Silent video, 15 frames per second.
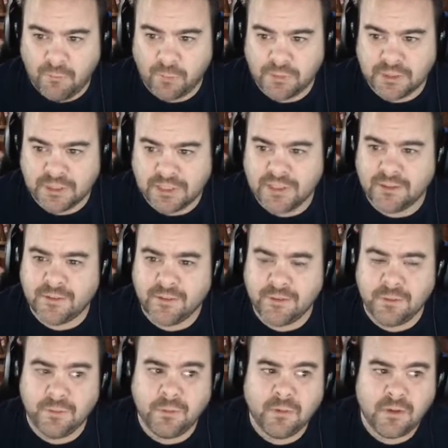to get
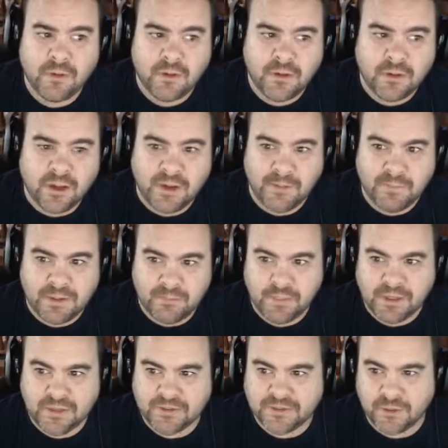to in
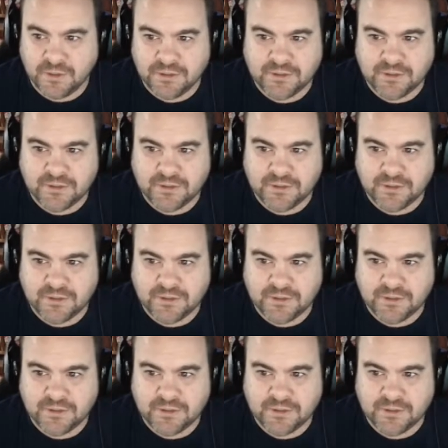Minnesota.